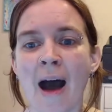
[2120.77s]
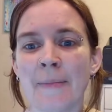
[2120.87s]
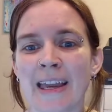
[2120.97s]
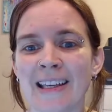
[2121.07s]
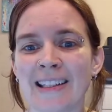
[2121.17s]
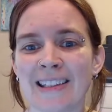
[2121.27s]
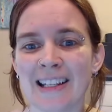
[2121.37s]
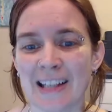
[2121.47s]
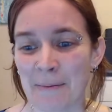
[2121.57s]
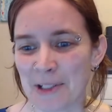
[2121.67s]
is
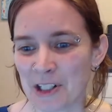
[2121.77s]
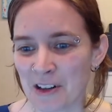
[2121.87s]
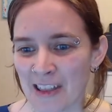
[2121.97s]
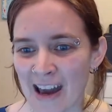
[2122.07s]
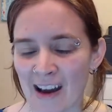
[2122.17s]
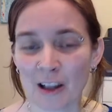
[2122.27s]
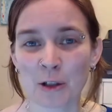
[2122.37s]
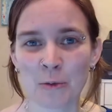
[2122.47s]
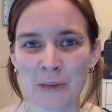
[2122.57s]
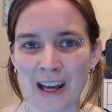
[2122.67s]
the temperature that
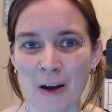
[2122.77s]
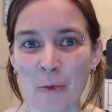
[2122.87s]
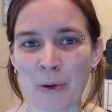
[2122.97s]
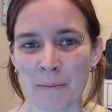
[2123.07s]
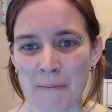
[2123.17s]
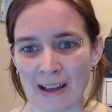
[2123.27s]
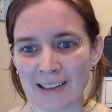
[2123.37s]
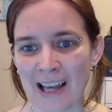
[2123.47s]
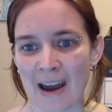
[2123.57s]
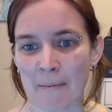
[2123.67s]
alumina will
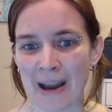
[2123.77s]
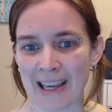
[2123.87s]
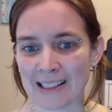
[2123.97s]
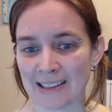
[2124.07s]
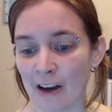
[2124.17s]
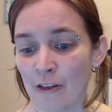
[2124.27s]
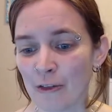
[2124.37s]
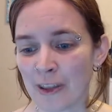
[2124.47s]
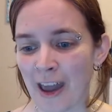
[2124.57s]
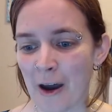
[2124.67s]
melt at by itself
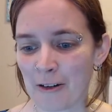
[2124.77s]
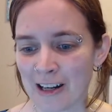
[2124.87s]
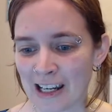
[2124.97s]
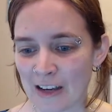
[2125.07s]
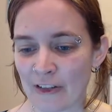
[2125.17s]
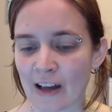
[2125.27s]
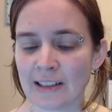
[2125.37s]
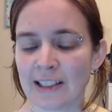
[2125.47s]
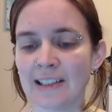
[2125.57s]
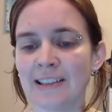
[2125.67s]
without any
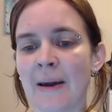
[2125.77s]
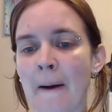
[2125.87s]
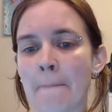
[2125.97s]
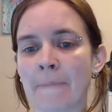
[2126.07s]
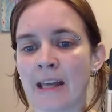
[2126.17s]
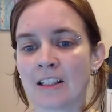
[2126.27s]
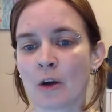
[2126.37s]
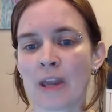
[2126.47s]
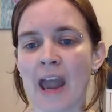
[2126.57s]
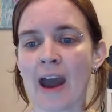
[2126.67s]
fluxes. And
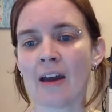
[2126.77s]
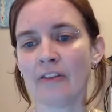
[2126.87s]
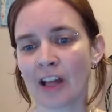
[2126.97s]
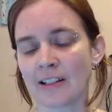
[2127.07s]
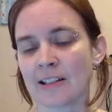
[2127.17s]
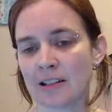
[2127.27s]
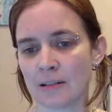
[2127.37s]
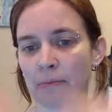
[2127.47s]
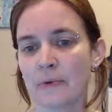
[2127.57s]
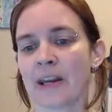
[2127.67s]
so we add fluxes
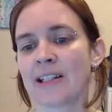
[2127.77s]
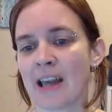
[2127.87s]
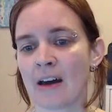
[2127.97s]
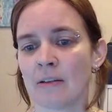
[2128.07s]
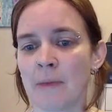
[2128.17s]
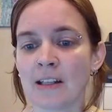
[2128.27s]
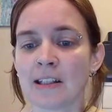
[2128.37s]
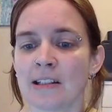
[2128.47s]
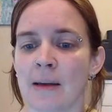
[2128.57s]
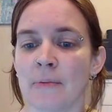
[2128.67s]
to bring down the
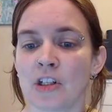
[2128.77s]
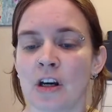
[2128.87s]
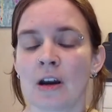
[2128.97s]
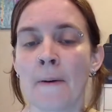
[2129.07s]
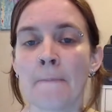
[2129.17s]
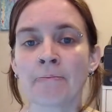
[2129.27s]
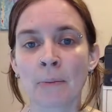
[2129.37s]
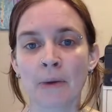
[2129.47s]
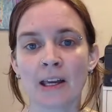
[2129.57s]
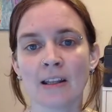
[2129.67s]
melting temperature.
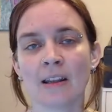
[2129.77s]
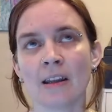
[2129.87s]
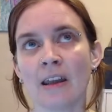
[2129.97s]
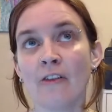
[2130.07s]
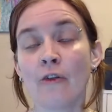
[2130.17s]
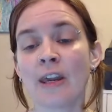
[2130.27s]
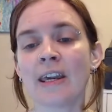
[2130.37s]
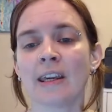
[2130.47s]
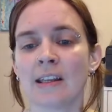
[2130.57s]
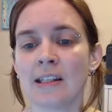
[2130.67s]
But if
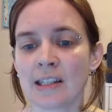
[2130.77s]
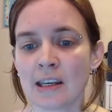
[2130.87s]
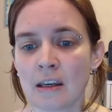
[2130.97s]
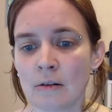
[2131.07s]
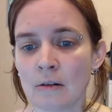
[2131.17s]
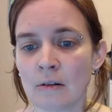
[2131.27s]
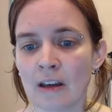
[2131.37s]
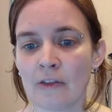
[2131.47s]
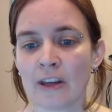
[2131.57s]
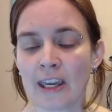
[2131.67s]
we
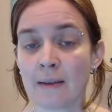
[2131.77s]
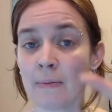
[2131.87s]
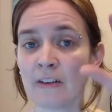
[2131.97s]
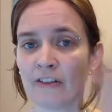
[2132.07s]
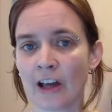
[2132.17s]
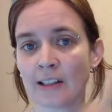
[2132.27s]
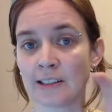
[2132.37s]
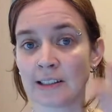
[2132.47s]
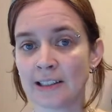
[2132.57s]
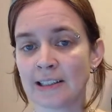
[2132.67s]
keep the
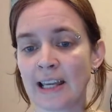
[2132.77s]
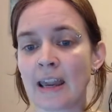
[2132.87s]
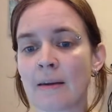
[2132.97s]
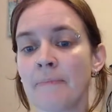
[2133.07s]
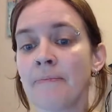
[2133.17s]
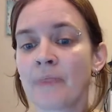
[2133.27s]
fluxes the same